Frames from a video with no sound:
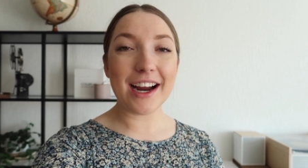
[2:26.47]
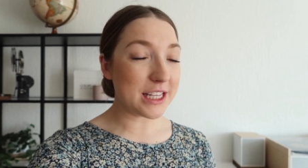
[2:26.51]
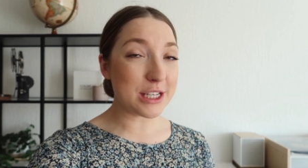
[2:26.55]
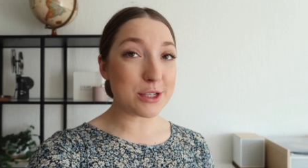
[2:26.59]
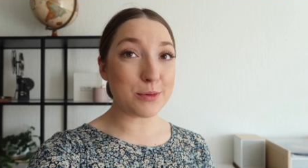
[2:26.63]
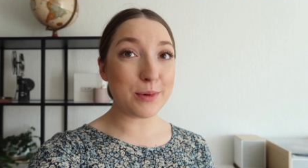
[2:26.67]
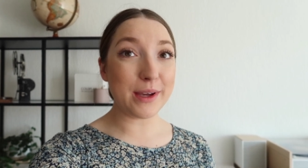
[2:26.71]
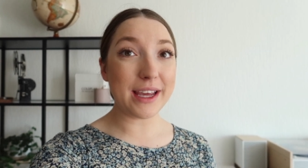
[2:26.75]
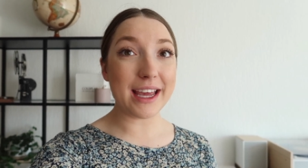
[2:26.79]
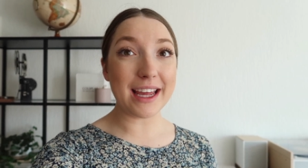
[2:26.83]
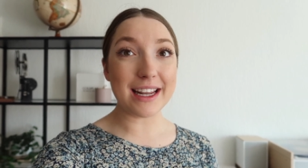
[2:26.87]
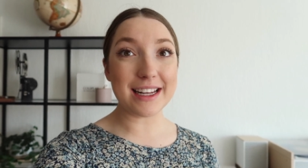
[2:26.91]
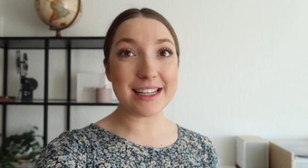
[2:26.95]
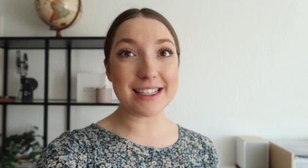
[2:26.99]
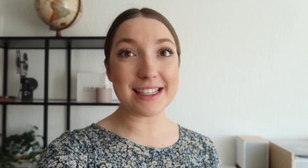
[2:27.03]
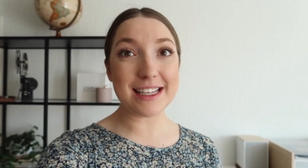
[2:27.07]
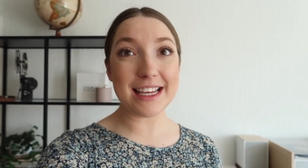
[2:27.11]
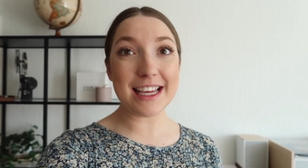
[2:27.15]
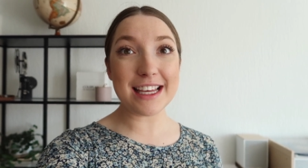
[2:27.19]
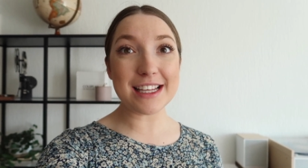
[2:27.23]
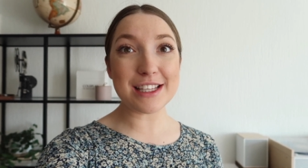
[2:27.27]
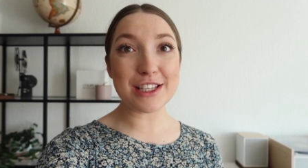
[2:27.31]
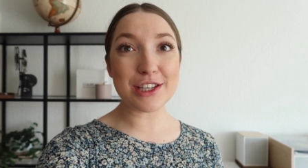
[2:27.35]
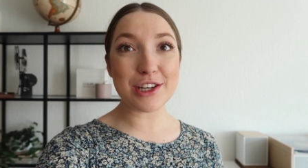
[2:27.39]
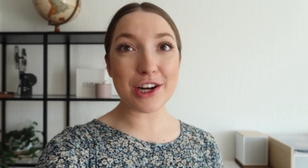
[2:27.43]
This weekend is
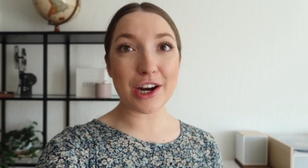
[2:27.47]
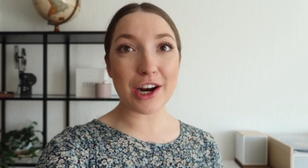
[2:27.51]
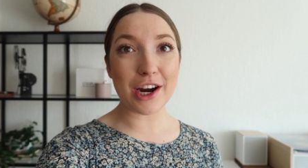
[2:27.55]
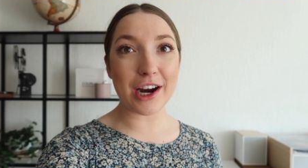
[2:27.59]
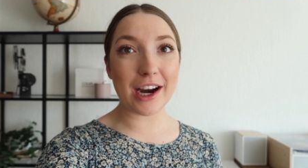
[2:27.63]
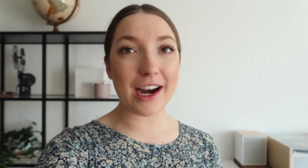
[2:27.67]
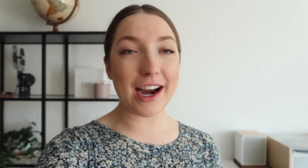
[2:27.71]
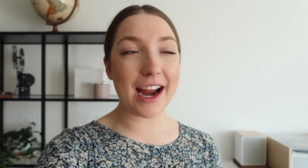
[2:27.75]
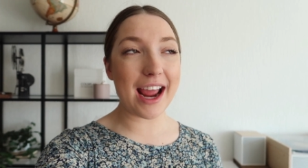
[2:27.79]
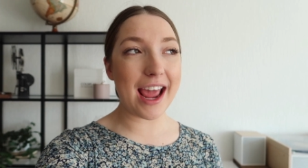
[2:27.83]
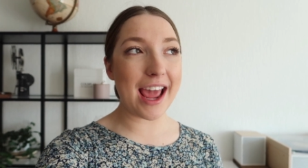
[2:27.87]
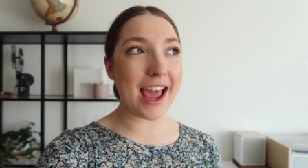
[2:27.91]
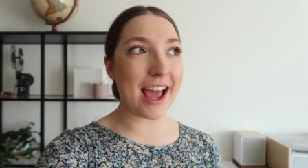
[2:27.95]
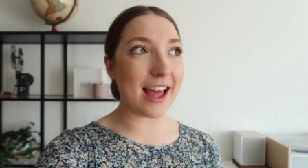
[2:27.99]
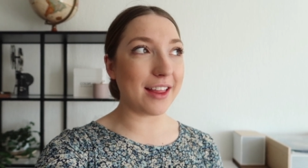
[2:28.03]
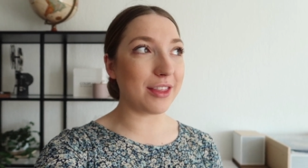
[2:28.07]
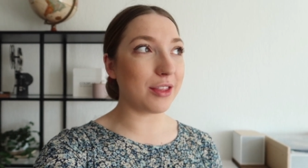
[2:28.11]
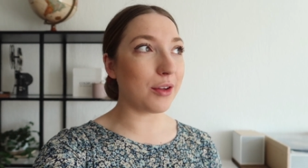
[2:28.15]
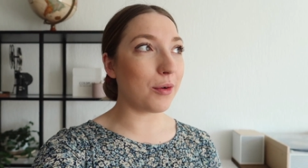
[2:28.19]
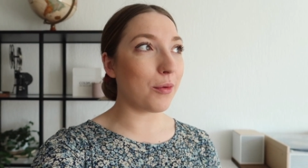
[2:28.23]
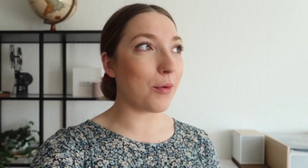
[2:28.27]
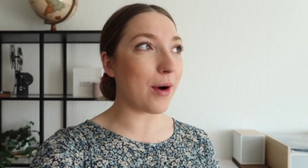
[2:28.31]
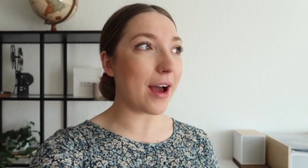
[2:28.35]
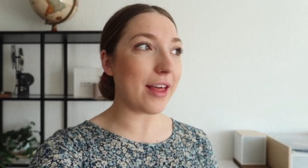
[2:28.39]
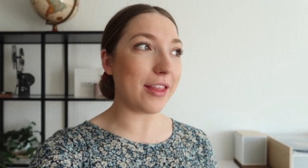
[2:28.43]
Easter and
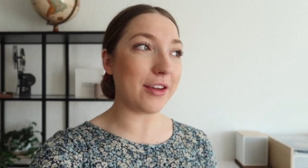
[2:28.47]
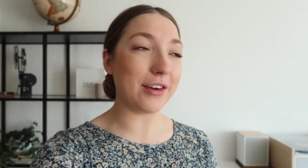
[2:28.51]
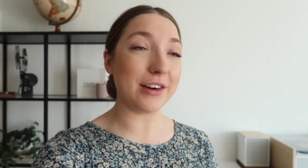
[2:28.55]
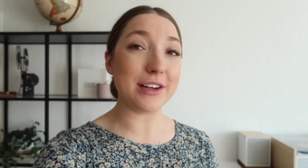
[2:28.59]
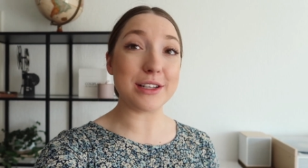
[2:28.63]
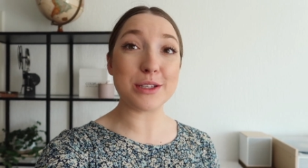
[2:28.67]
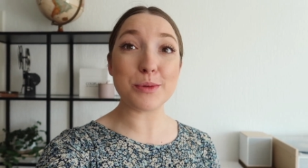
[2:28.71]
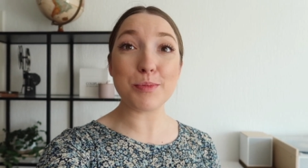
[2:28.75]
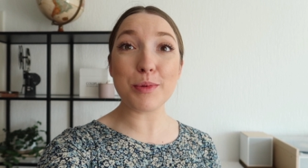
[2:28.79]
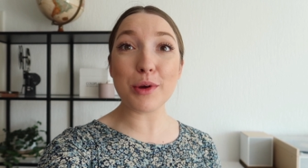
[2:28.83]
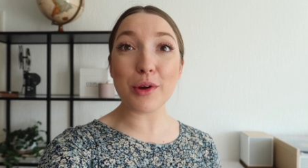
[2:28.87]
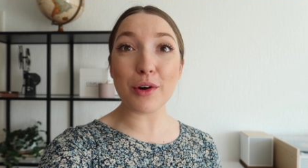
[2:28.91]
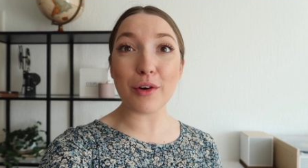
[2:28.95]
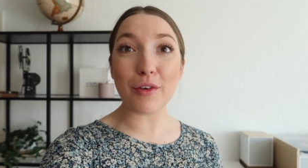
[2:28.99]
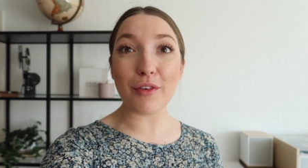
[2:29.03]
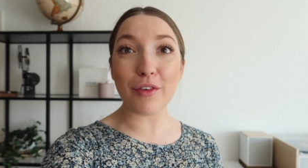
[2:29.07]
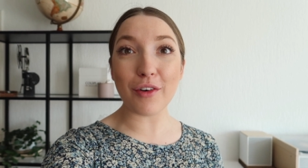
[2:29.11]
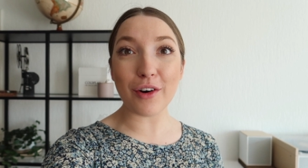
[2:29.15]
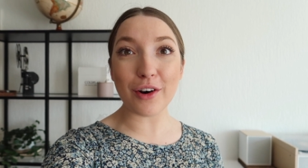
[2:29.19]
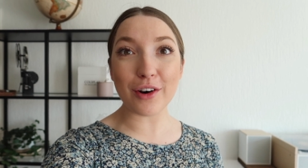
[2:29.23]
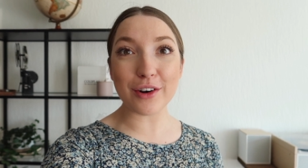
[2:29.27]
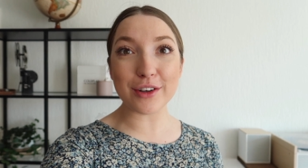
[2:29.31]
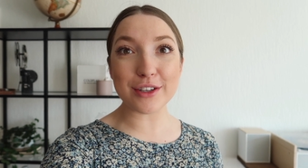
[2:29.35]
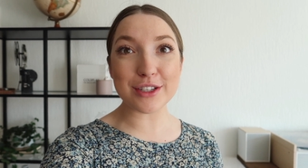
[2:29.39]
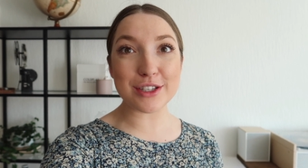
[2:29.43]
the weather is
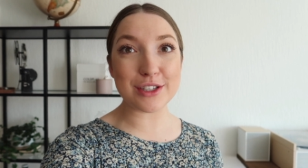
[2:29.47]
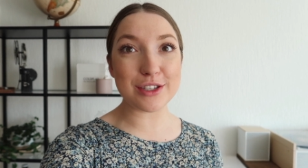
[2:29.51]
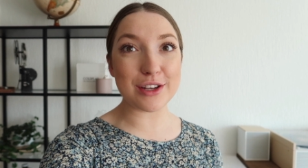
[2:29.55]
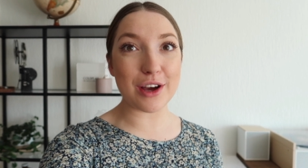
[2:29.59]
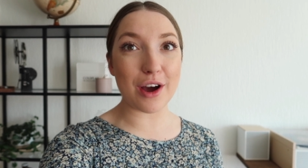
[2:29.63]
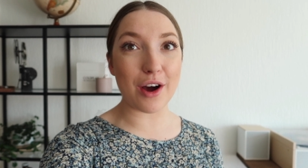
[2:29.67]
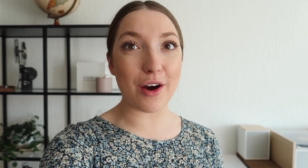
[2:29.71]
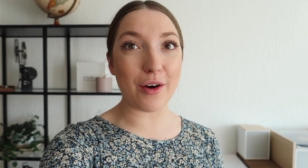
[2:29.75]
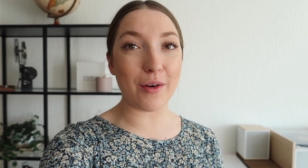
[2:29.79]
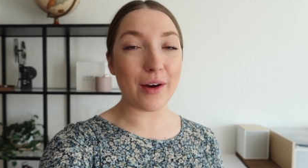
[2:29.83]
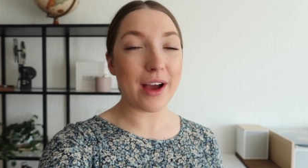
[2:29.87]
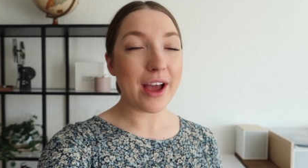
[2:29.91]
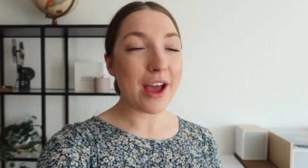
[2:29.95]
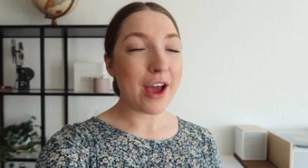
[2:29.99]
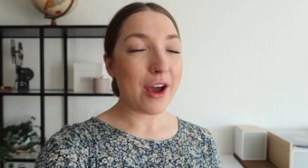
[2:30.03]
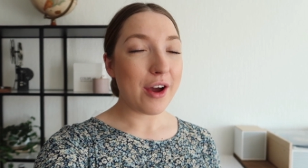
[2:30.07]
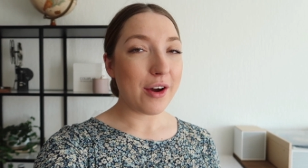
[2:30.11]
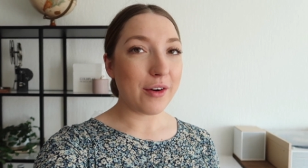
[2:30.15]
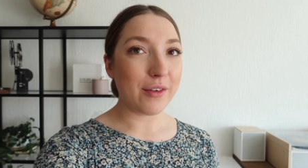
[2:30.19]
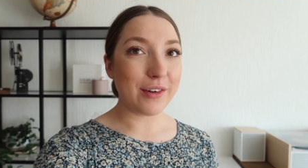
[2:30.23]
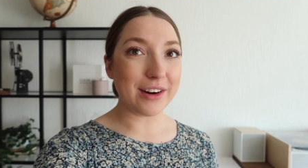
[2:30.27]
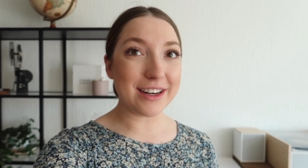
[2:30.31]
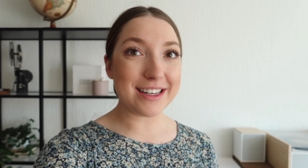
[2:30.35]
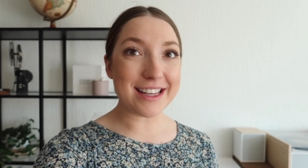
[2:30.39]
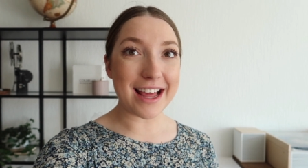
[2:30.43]
beautiful so
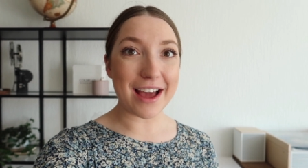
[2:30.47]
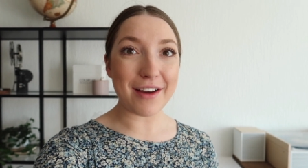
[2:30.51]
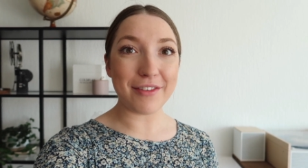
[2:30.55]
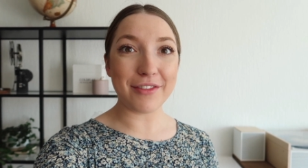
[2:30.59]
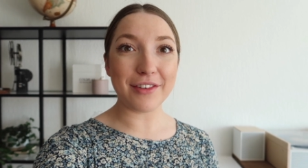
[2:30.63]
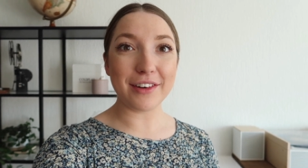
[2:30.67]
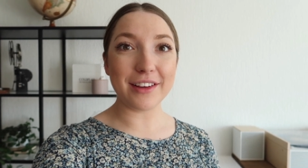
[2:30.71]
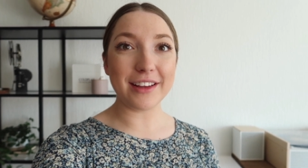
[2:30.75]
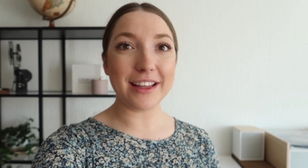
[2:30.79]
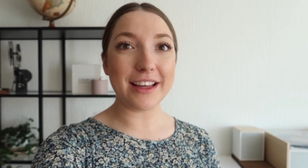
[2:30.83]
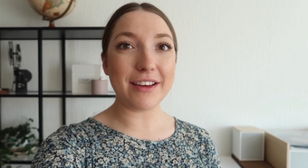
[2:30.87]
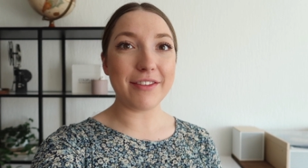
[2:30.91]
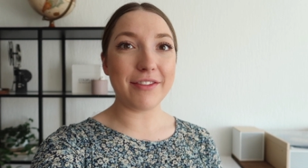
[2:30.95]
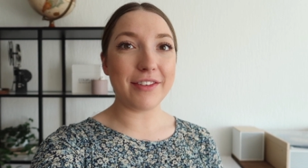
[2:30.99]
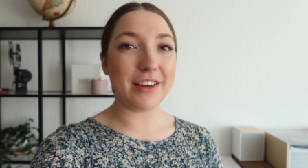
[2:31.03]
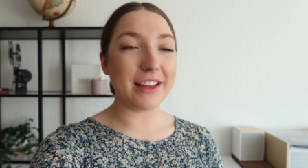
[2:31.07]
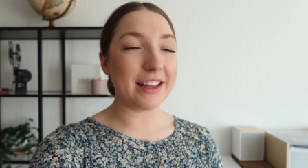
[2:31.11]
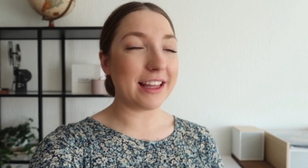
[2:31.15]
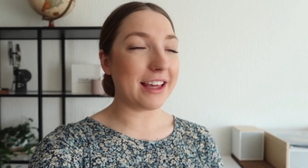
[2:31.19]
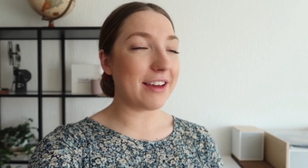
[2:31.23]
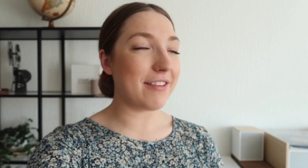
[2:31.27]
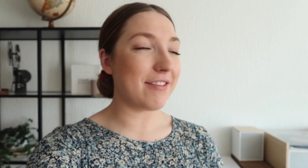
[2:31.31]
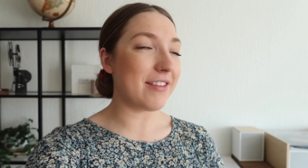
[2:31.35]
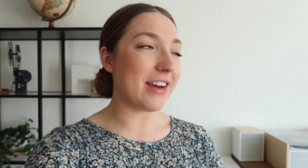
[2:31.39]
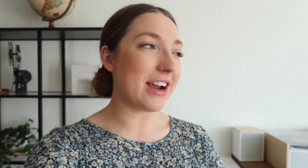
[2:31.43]
we're definitely
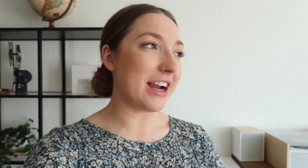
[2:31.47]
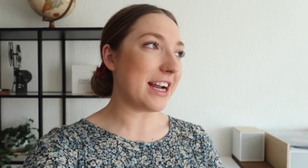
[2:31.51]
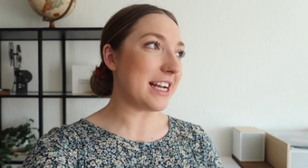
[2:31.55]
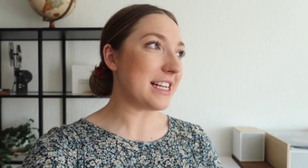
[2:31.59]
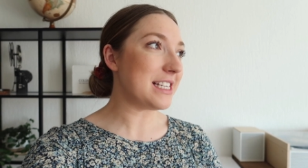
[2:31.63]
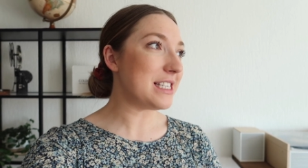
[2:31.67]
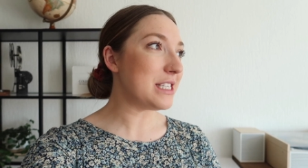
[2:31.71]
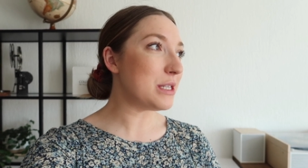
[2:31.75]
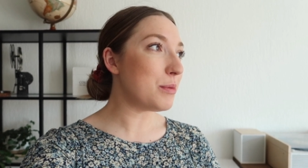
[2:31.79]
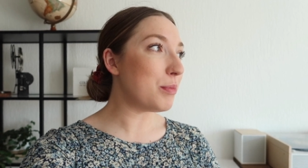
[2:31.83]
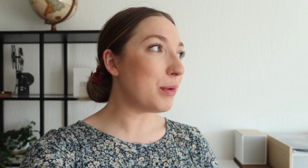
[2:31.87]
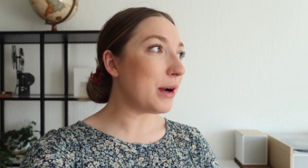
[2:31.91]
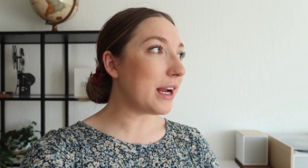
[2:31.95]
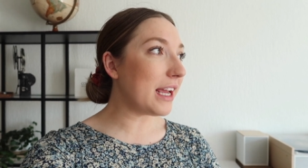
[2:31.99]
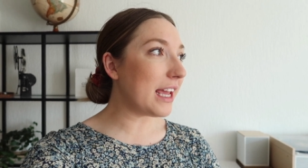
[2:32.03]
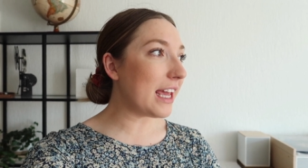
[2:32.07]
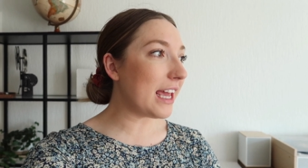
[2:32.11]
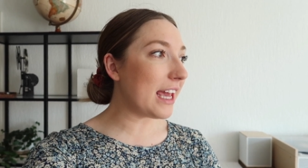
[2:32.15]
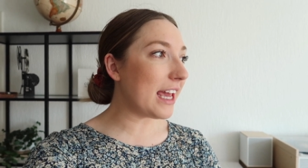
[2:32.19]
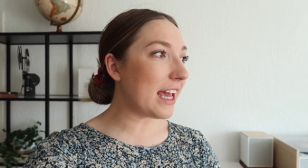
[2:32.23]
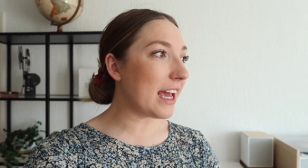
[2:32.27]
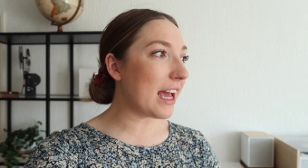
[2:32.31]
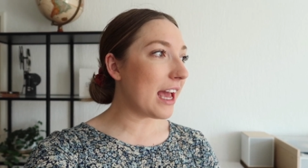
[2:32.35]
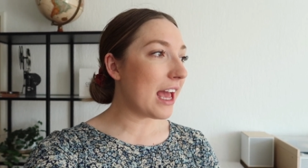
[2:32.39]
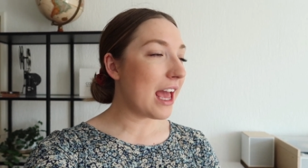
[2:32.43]
feeling very
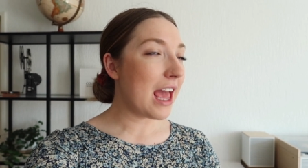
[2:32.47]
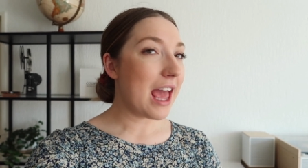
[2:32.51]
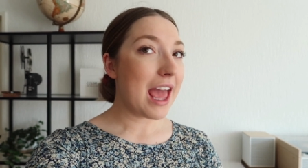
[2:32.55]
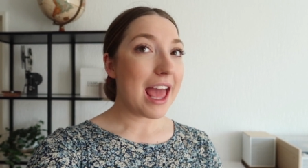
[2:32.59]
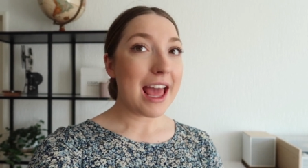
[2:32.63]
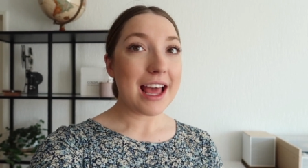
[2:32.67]
springy